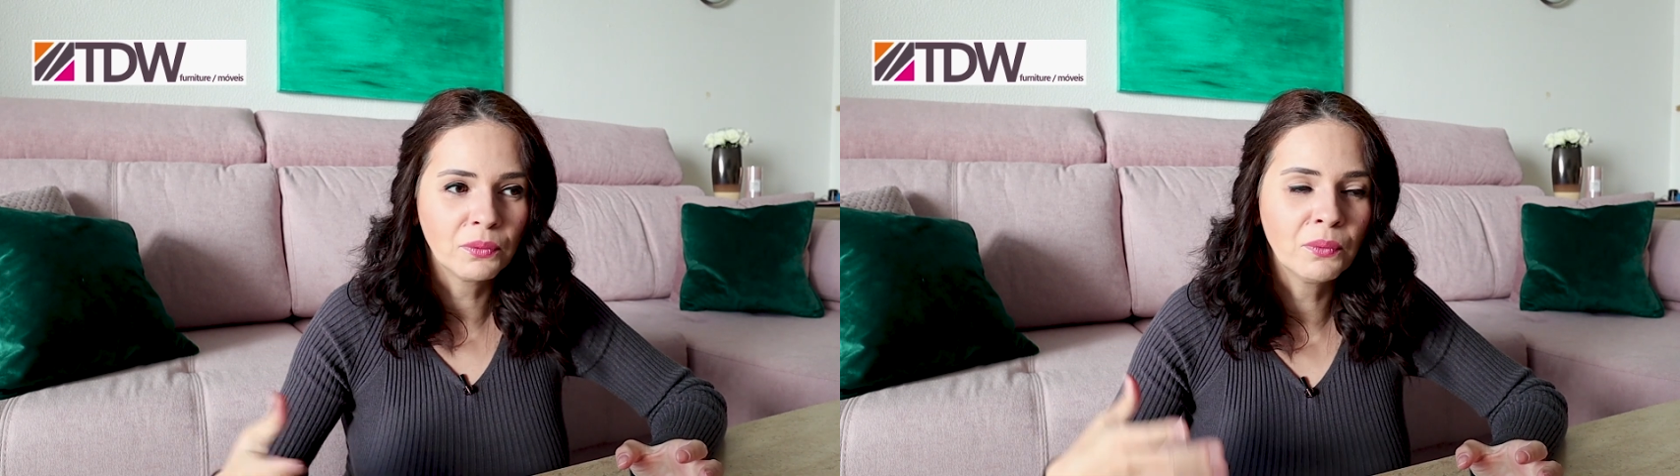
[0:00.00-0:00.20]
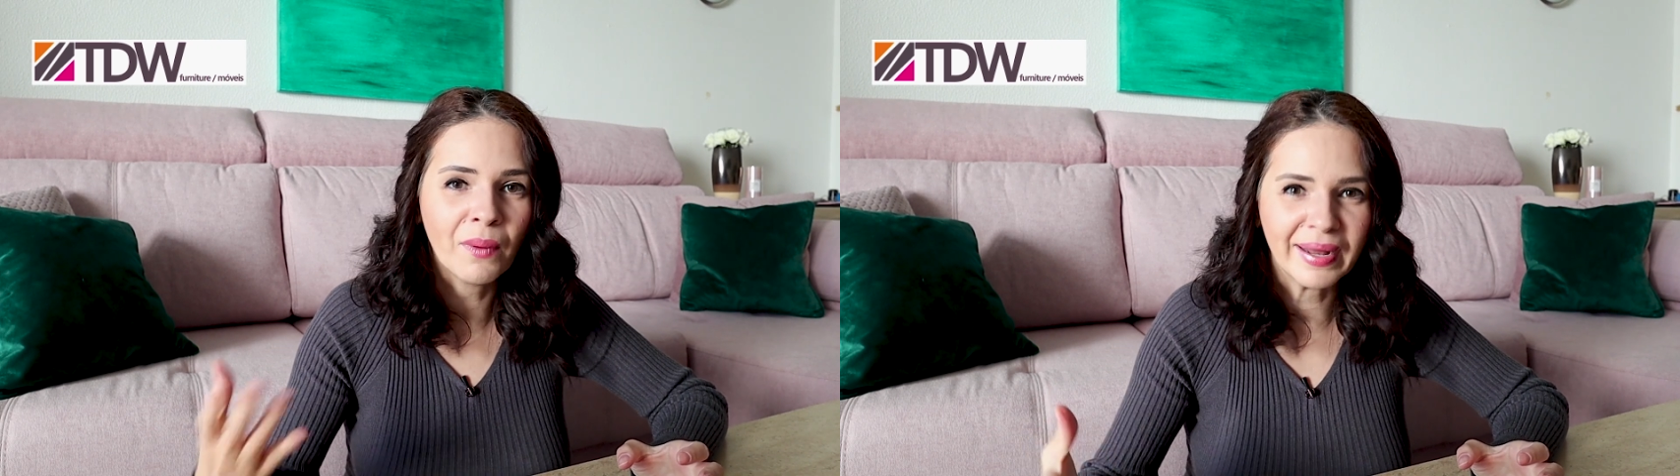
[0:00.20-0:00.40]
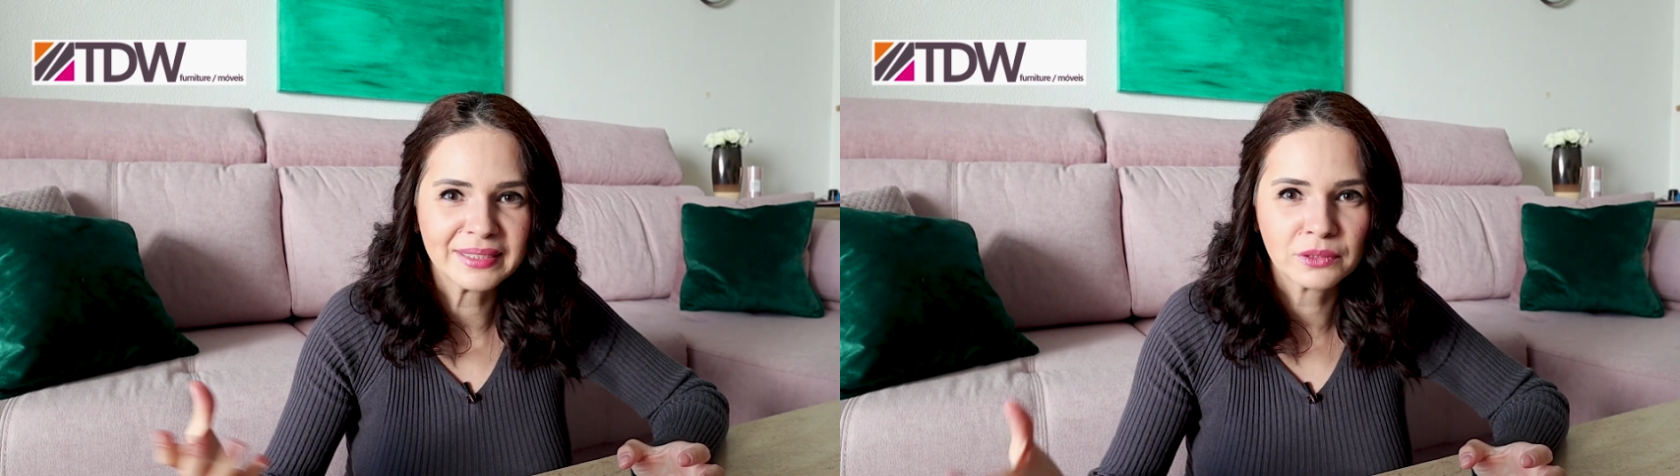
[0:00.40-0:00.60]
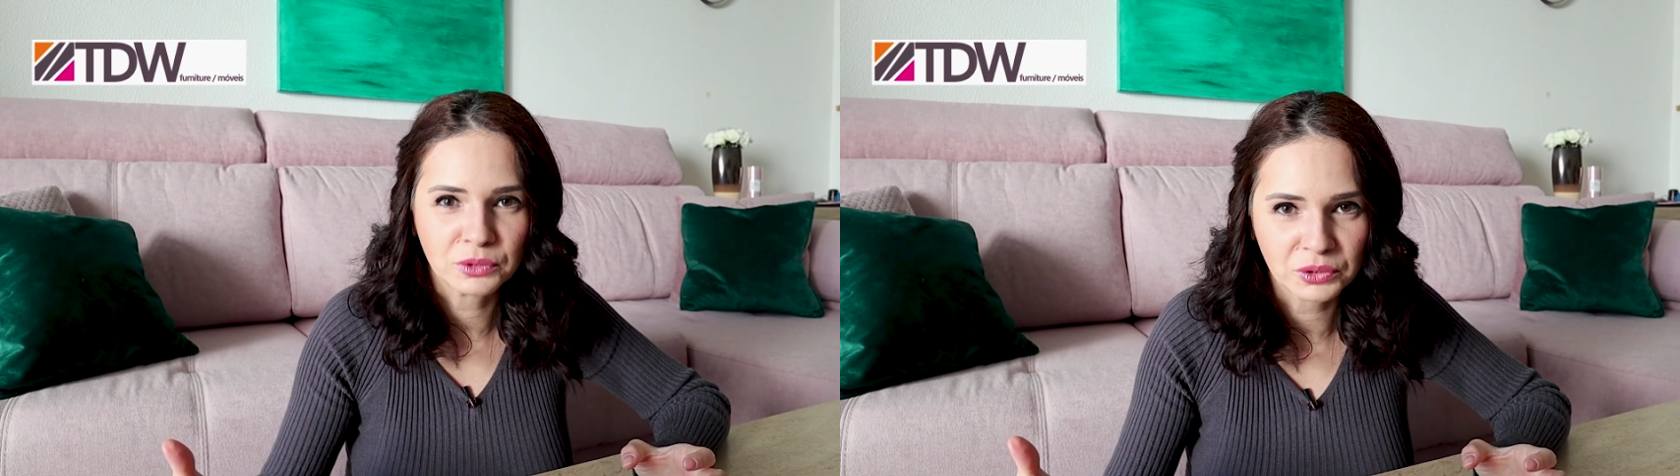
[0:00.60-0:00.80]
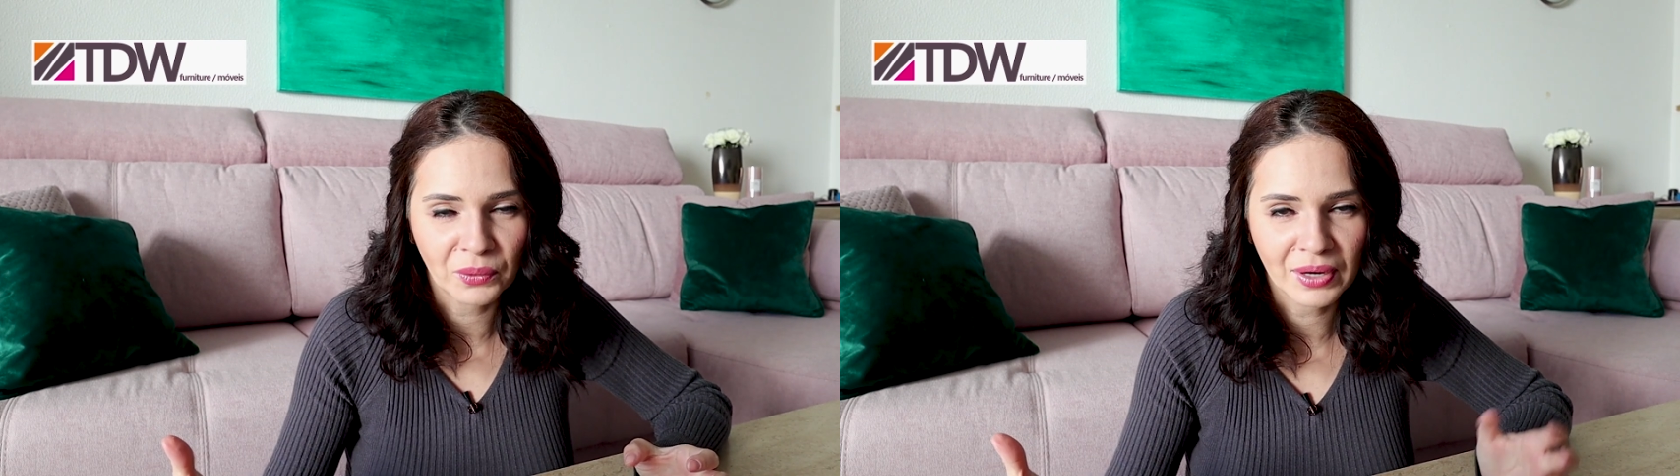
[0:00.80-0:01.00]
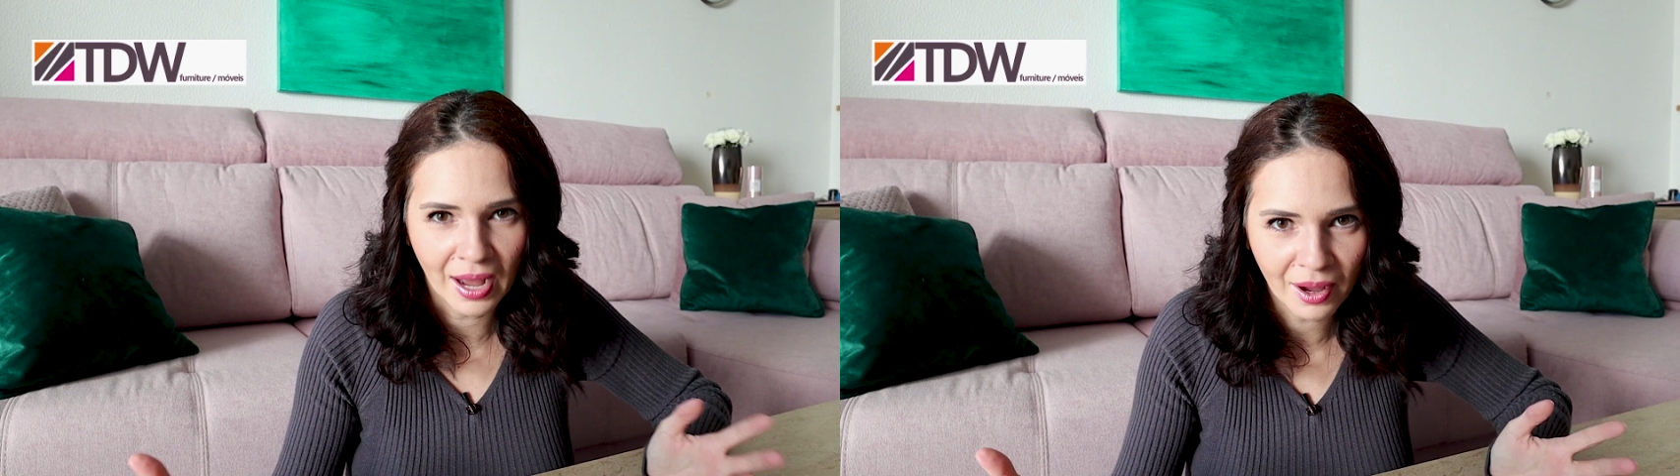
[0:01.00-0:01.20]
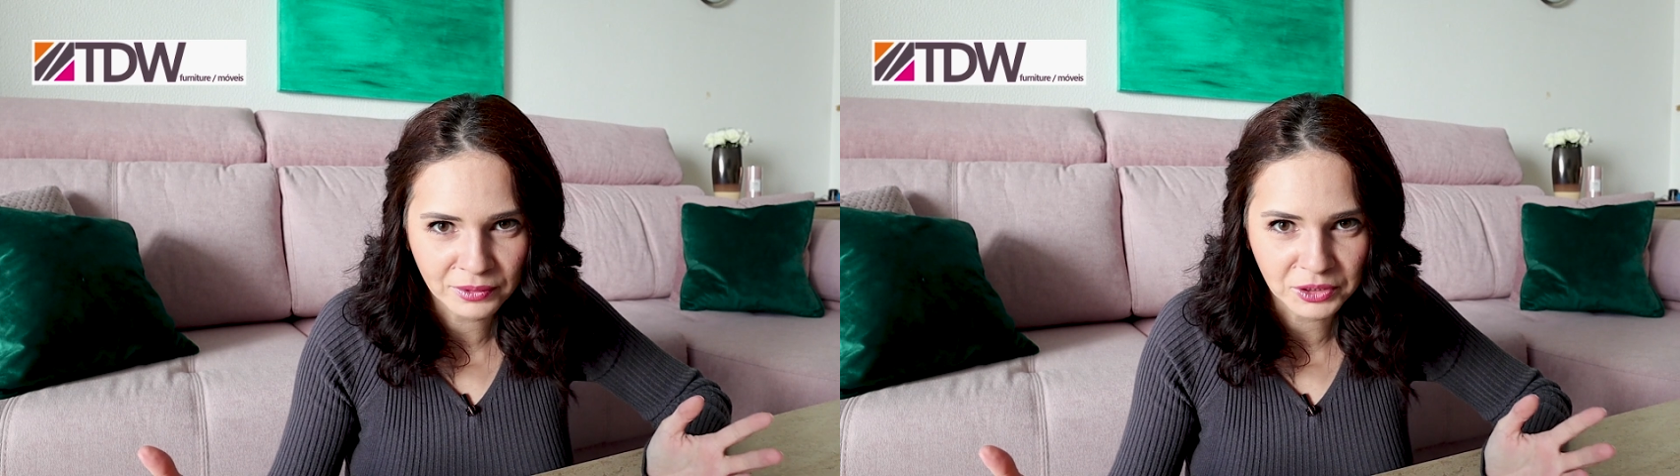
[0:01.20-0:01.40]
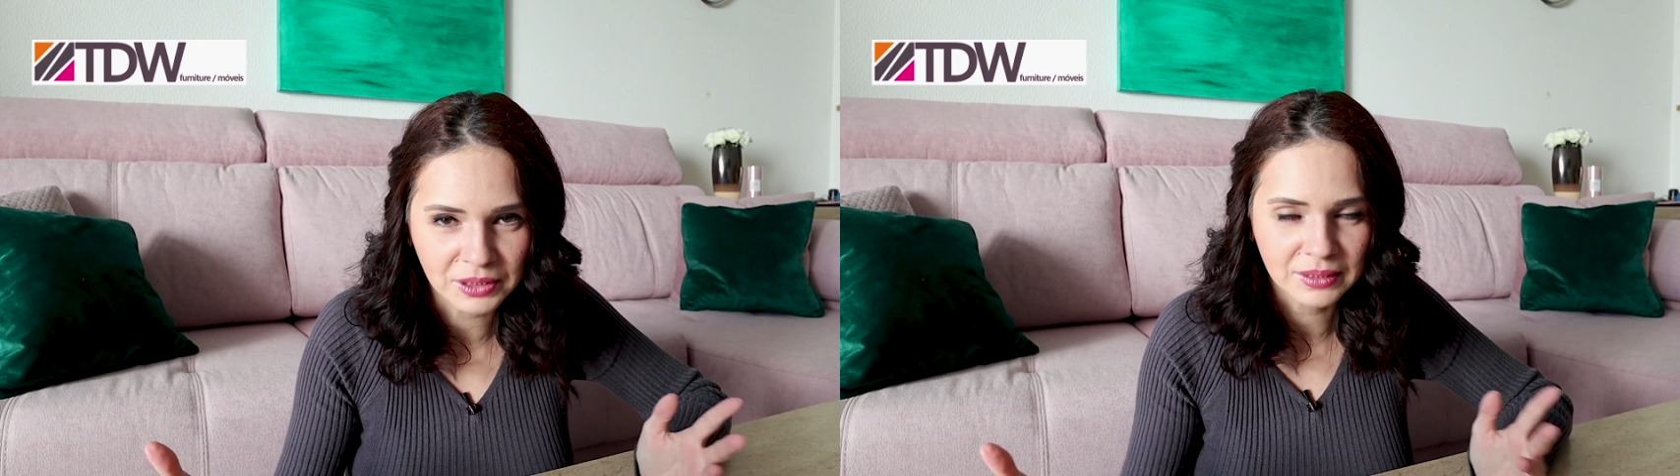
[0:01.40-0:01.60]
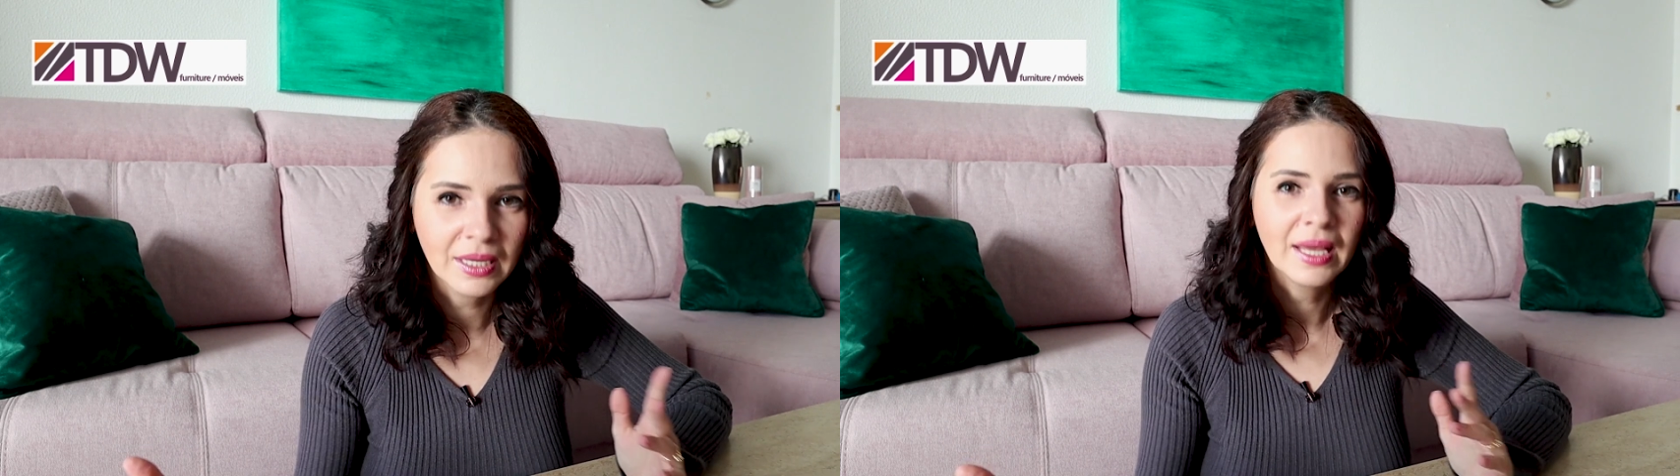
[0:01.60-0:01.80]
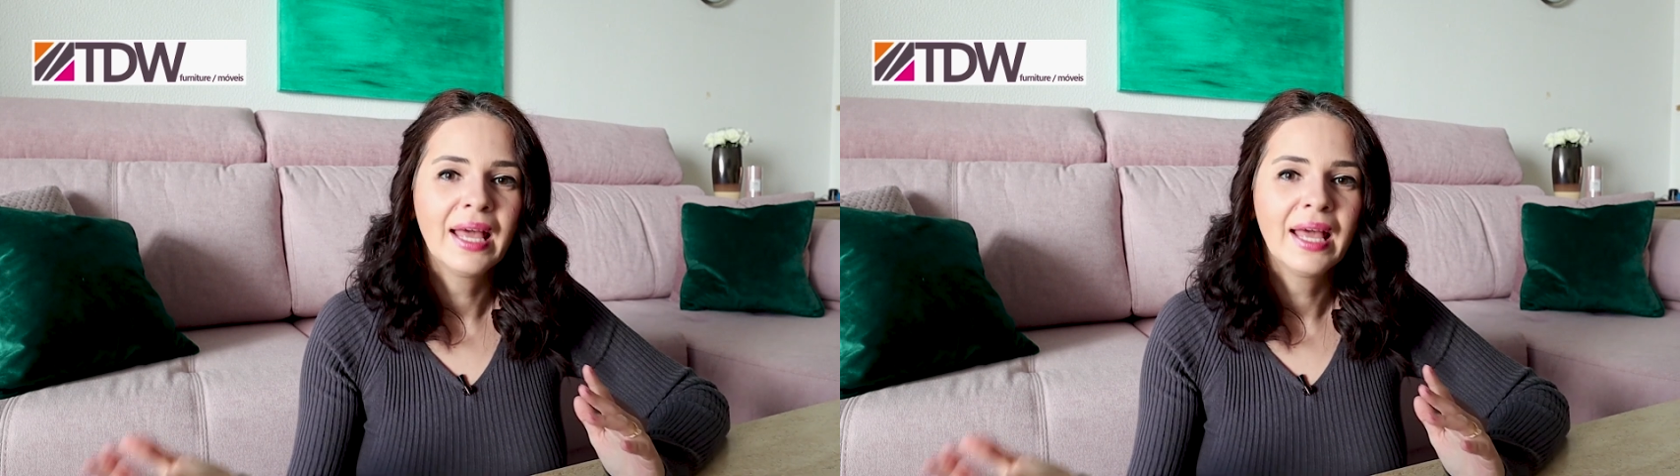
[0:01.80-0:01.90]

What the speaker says: who wanted to solve couches.